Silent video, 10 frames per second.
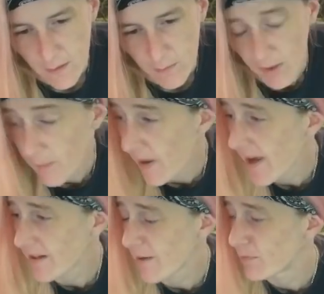But I
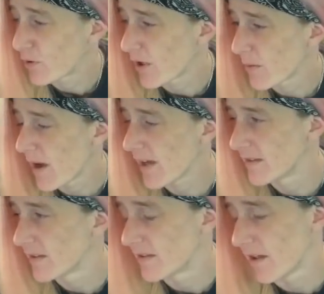bagged up 20
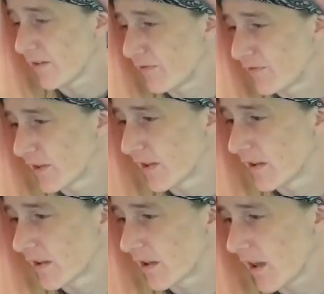bags of stuff for
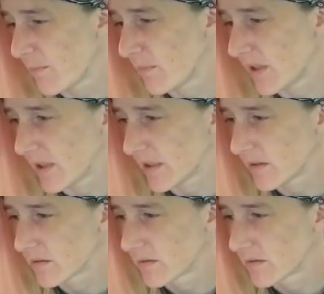the club meeting.